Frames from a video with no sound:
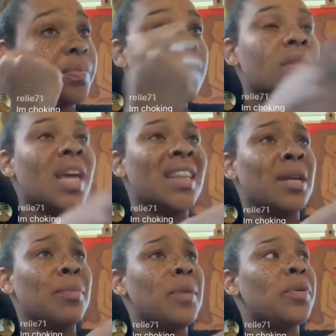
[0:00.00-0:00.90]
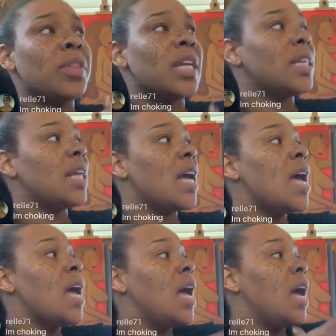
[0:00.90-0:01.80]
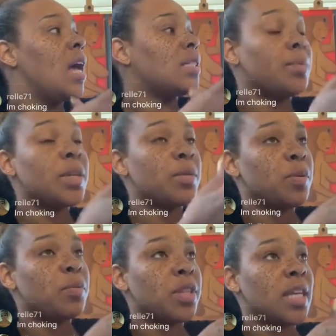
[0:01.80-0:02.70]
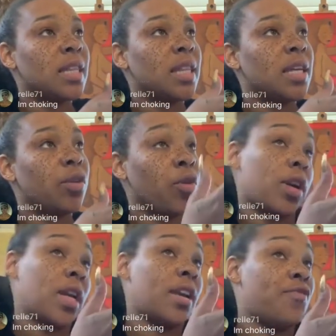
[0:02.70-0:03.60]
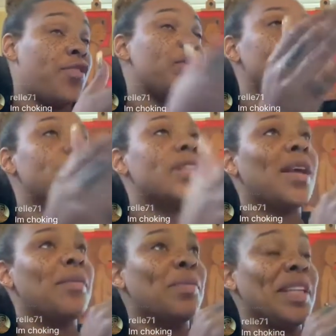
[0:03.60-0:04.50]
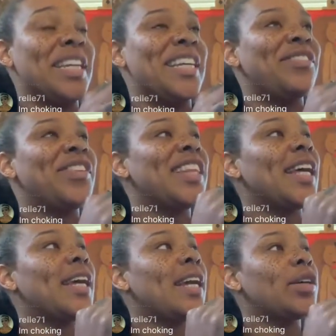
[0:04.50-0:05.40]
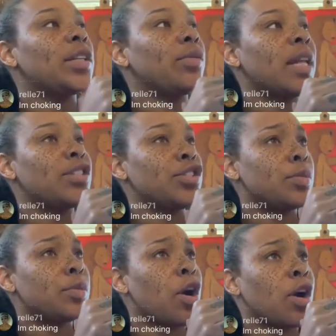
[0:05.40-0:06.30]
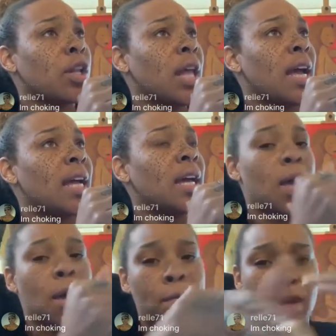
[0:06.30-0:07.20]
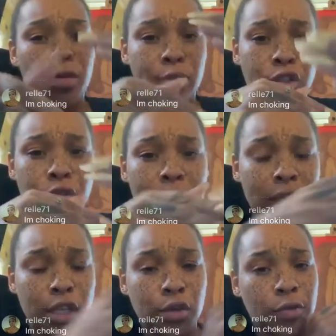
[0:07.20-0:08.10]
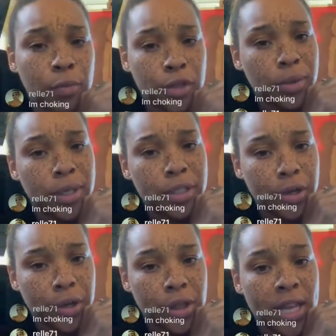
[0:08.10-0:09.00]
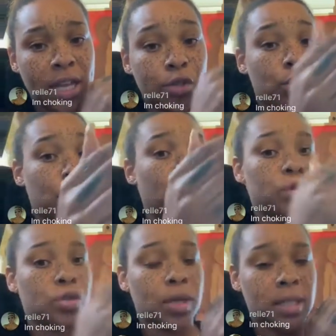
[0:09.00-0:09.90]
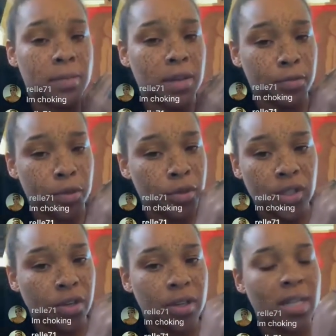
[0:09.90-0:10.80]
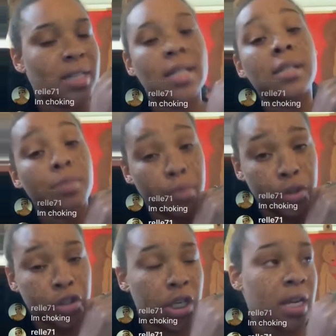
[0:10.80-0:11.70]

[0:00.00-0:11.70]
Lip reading: I think people think that, sometimes people think that, or get confused and believe that healthy relationships are like me restricting you from doing certain things or you restricting me from doing certain things. That's some bullshit.